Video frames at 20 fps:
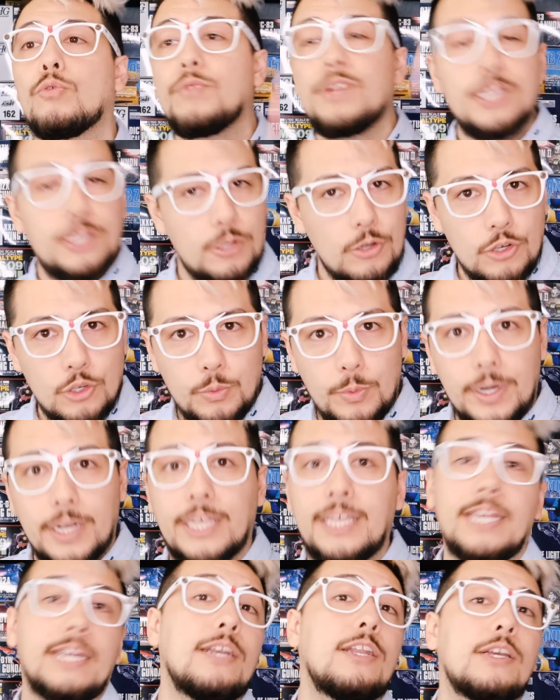research what a
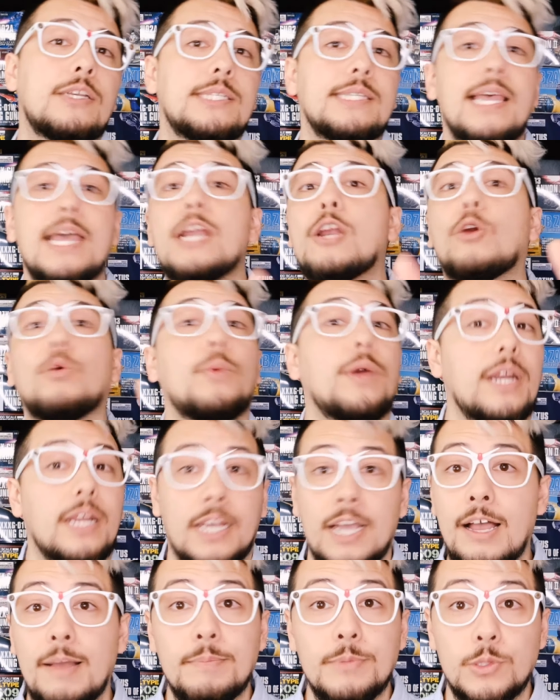kit looks like or what it
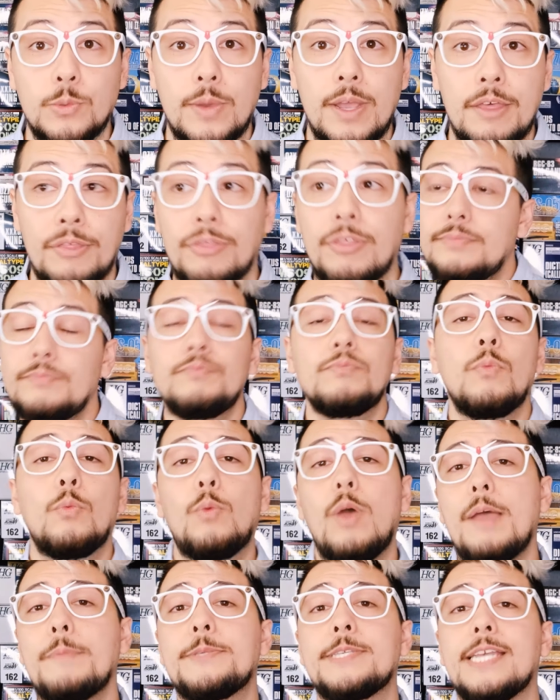comes with.
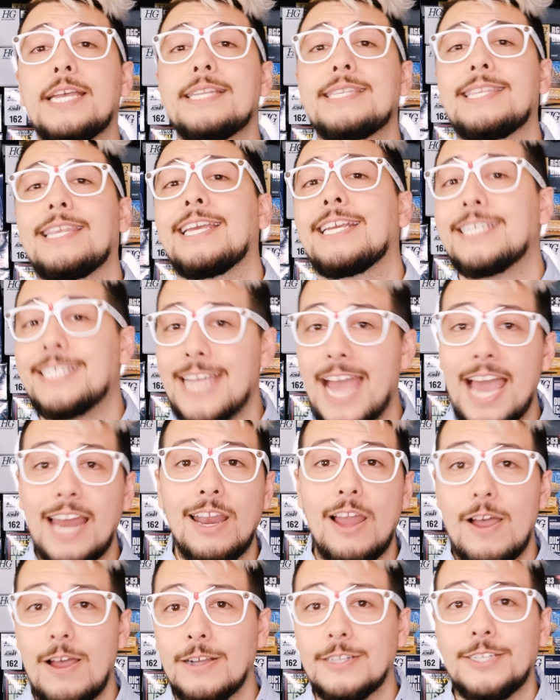Websites like
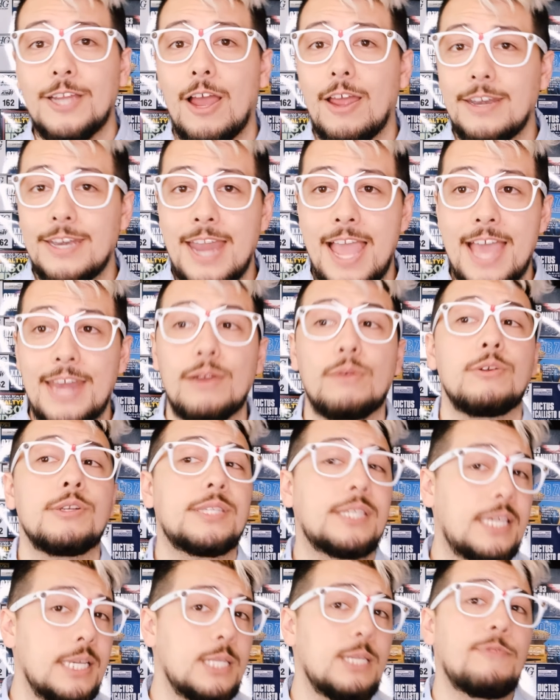Dalong.net or
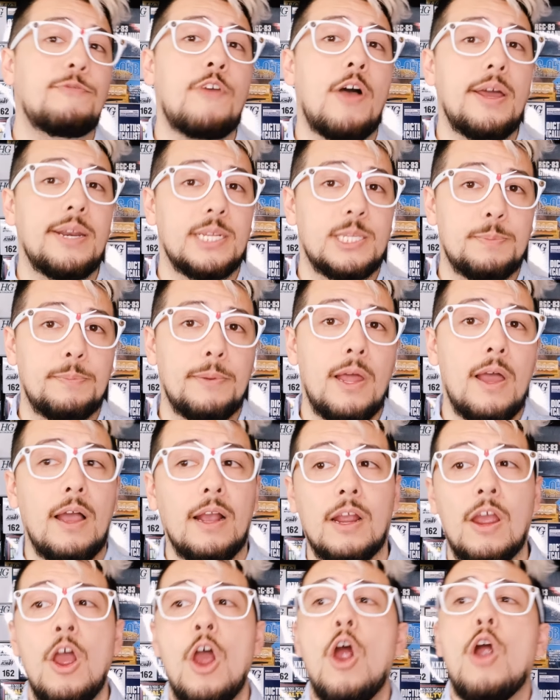Schizophonics
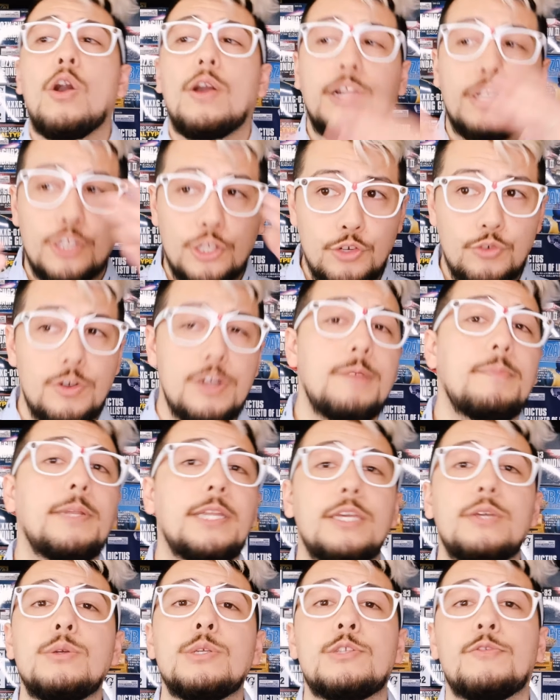blog are
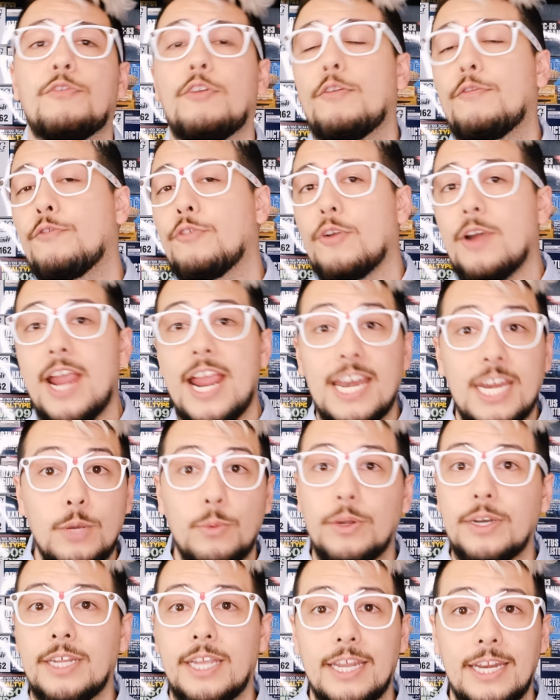extremely useful for
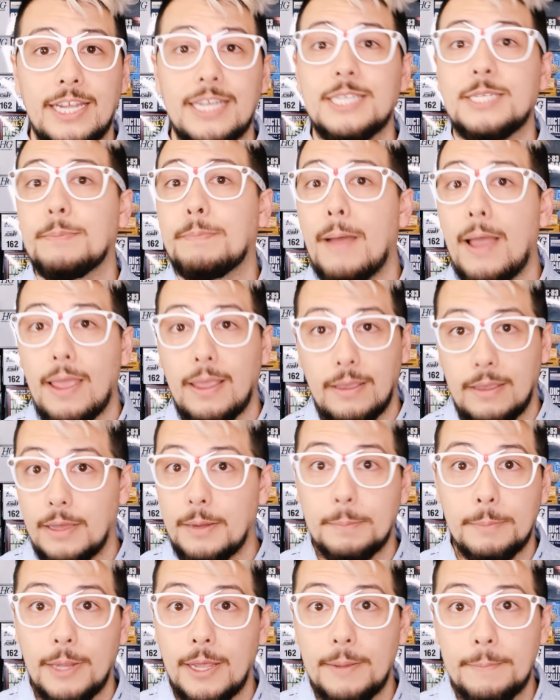anyone getting into buying
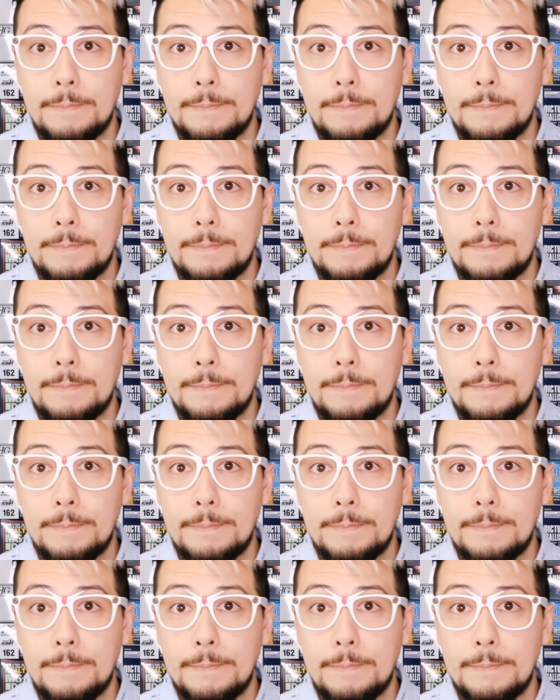Gunpla.